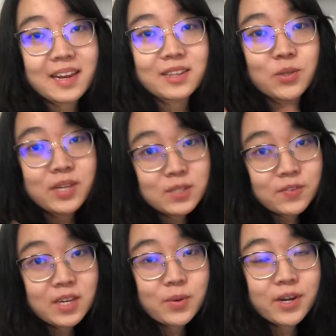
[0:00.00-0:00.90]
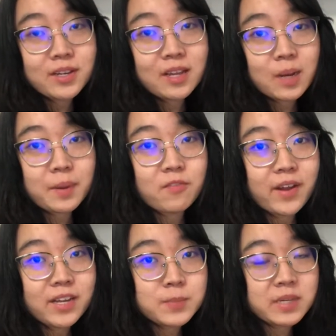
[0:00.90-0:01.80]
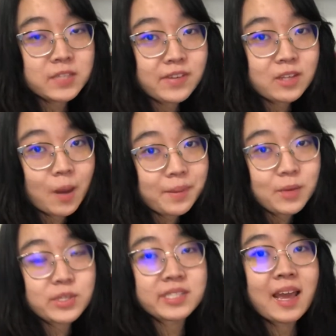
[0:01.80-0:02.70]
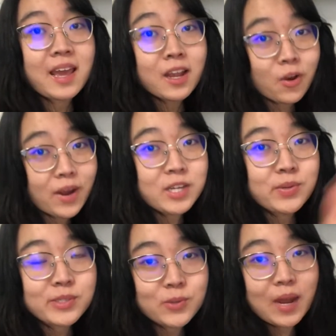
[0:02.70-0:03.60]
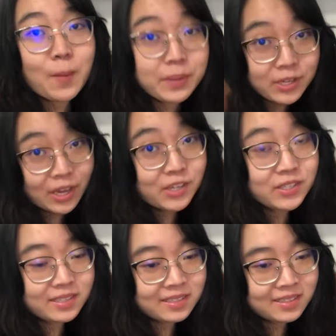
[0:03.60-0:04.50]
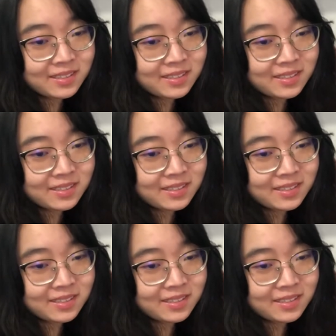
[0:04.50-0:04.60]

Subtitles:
In today's video, we're going to talk about a very specific topic, which is graduate school application.